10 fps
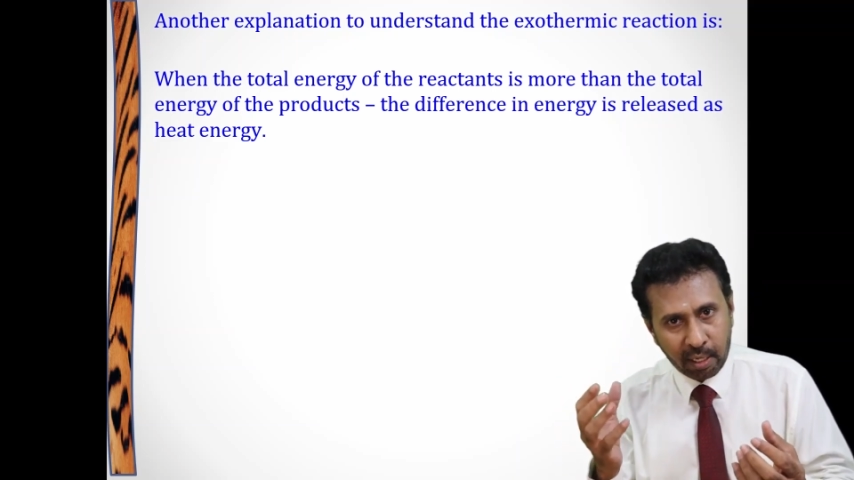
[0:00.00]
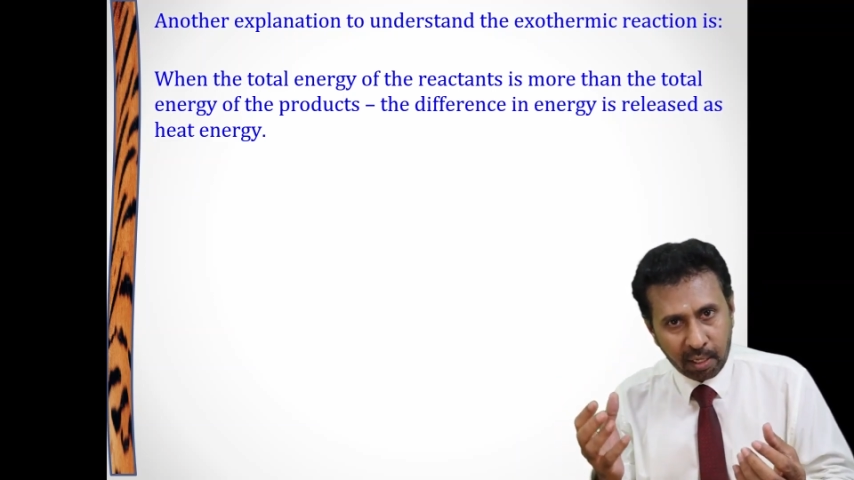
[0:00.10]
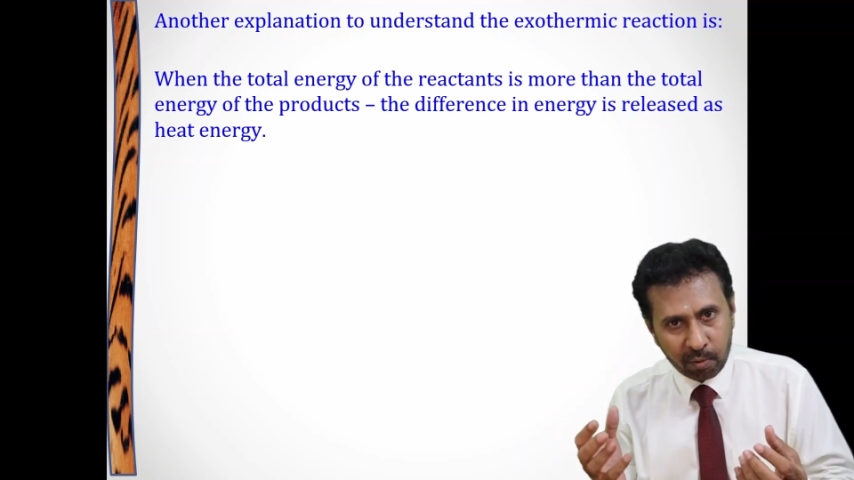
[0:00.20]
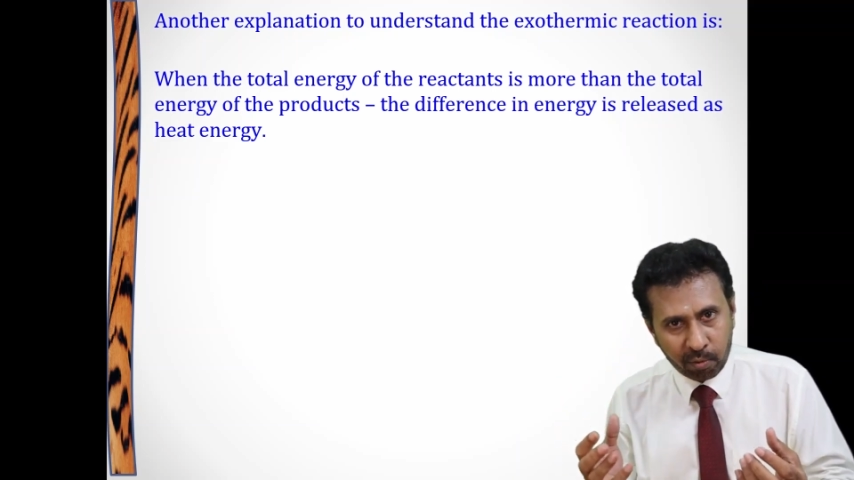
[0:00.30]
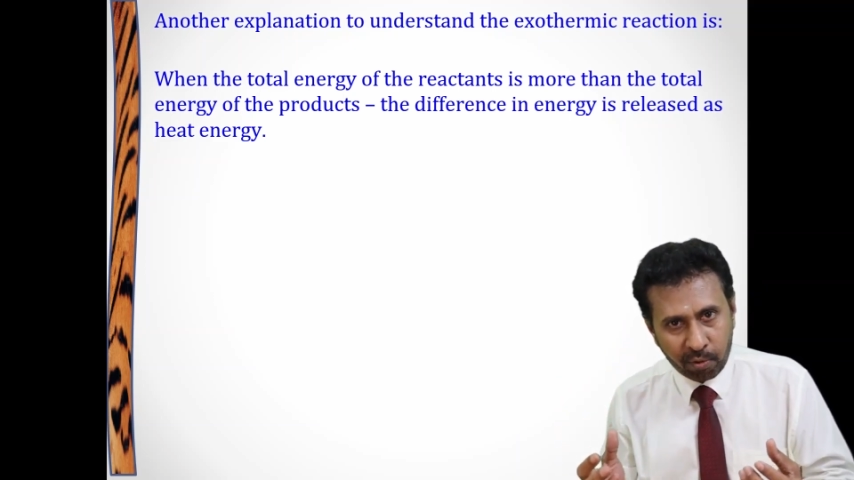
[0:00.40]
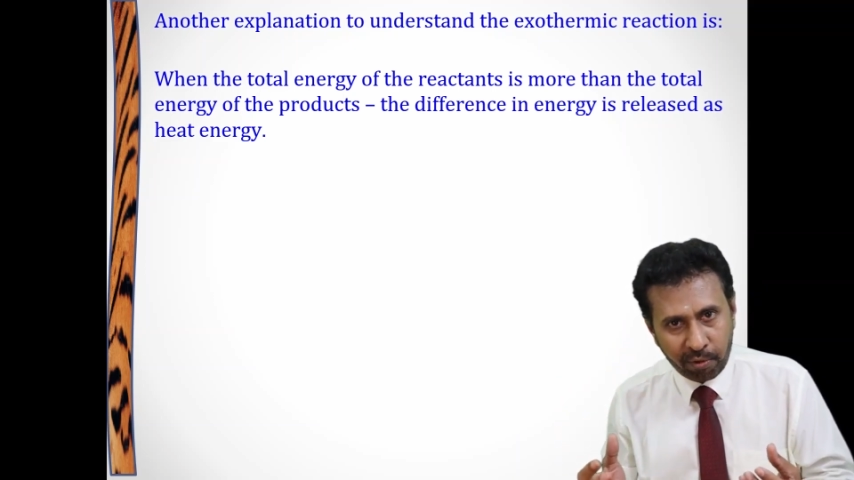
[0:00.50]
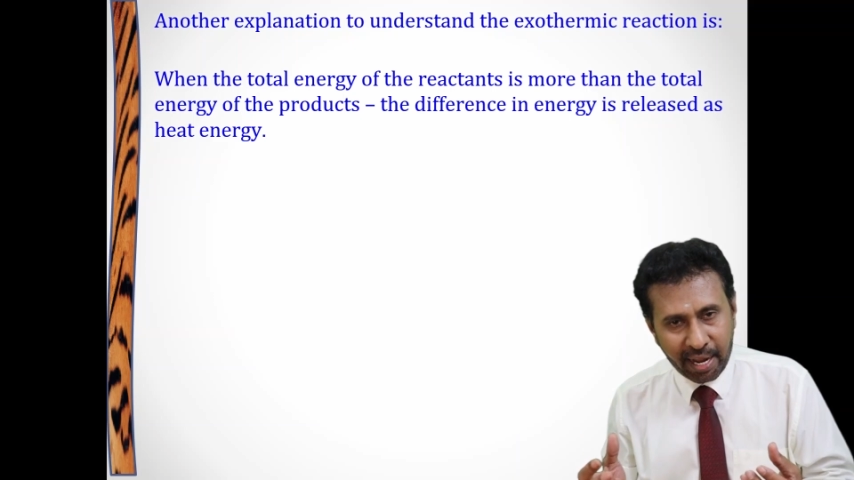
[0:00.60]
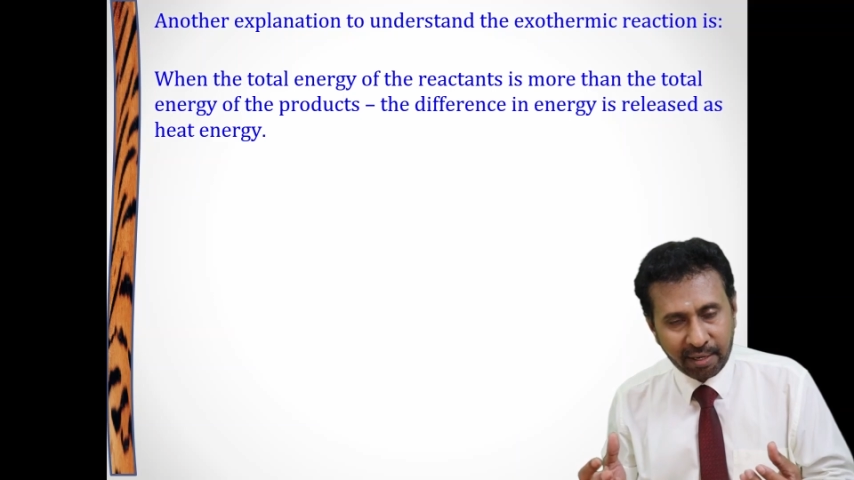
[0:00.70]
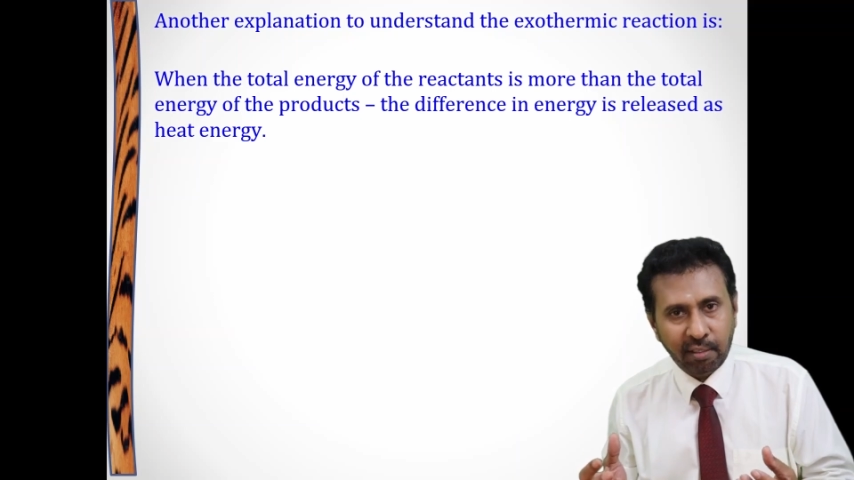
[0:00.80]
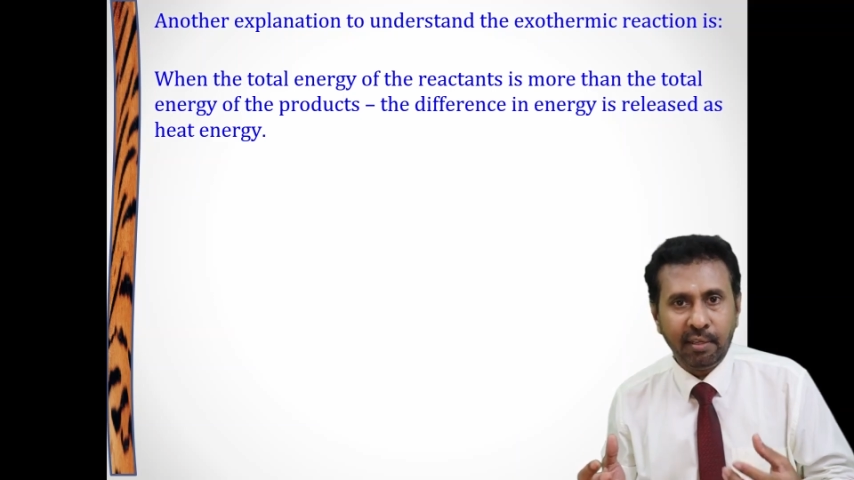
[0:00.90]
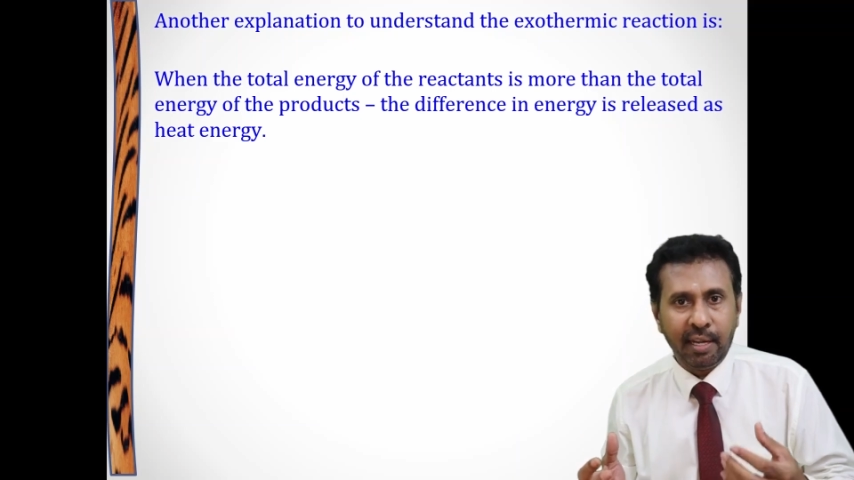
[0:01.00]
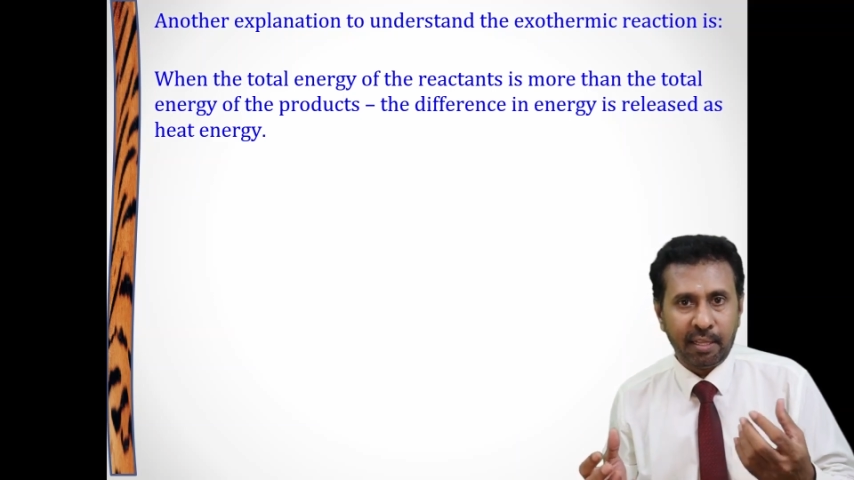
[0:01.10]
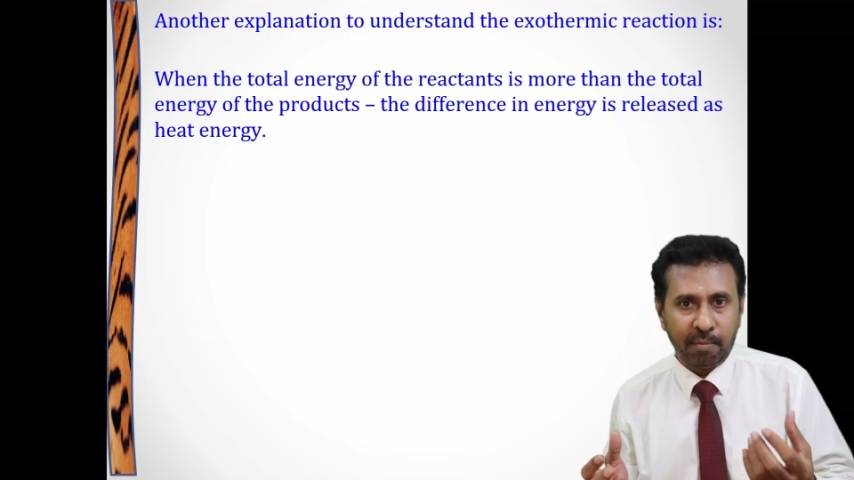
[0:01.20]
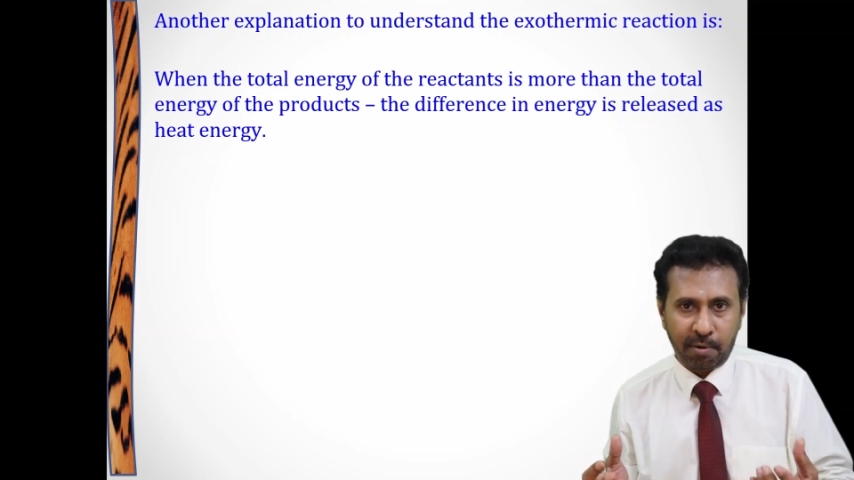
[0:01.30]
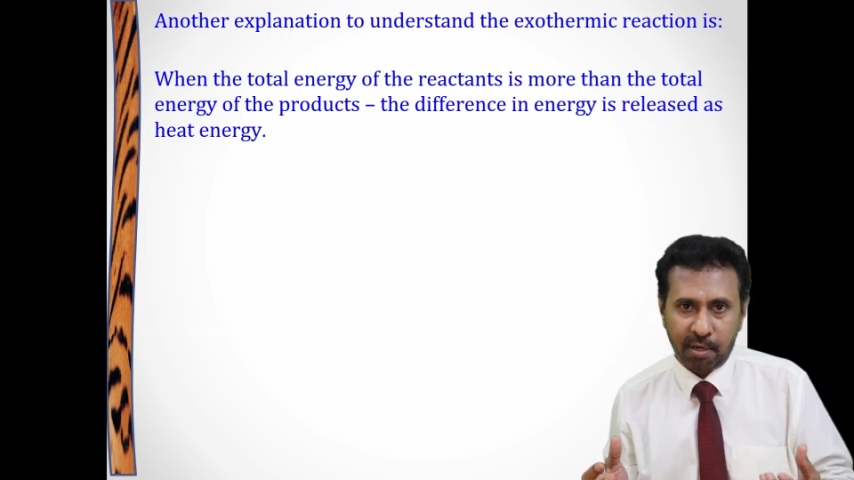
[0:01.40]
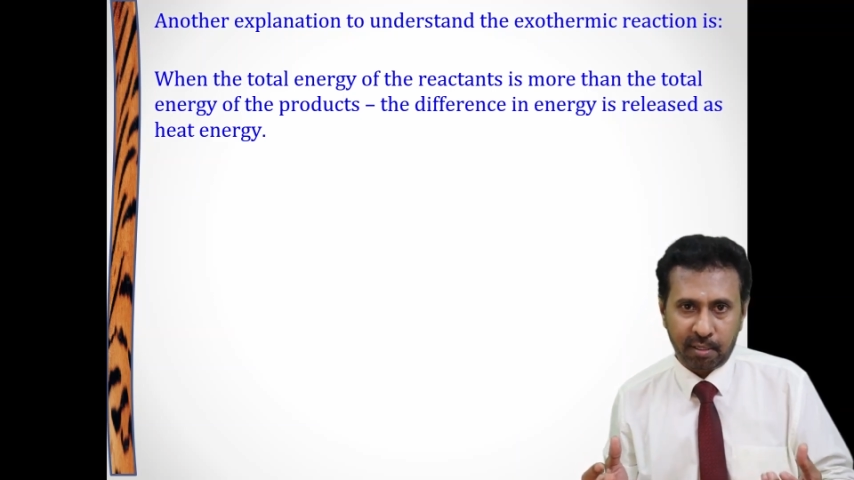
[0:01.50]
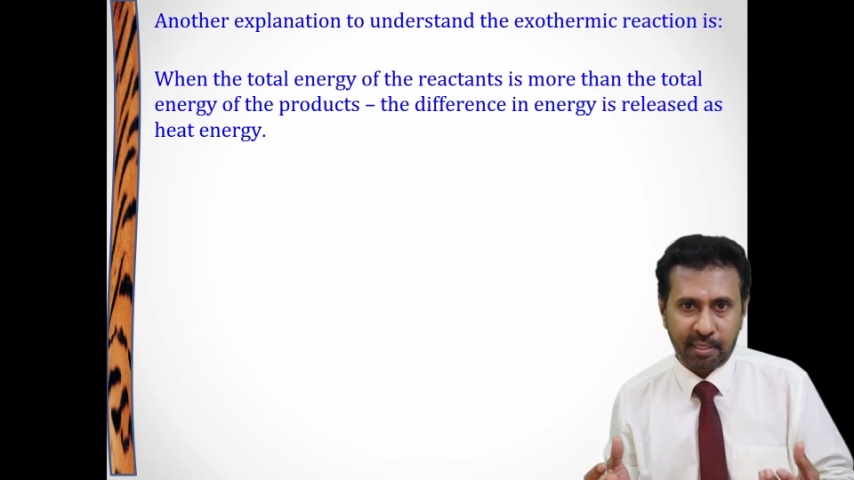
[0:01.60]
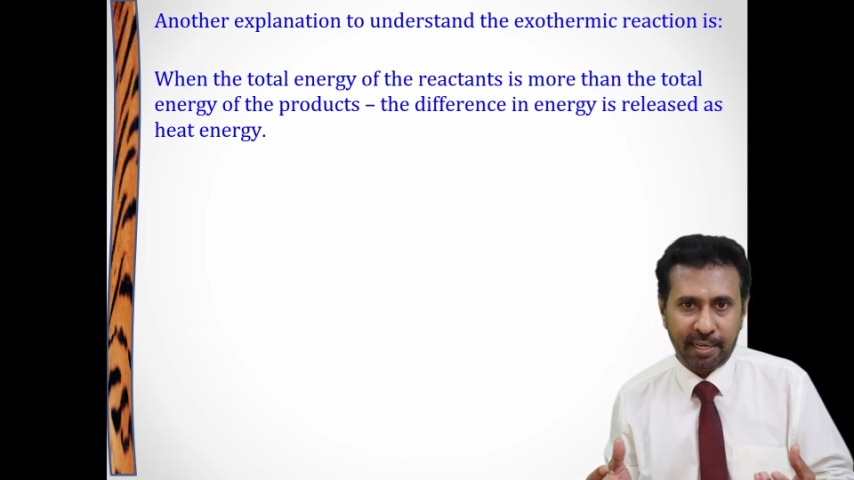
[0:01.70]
the reactant and the product side.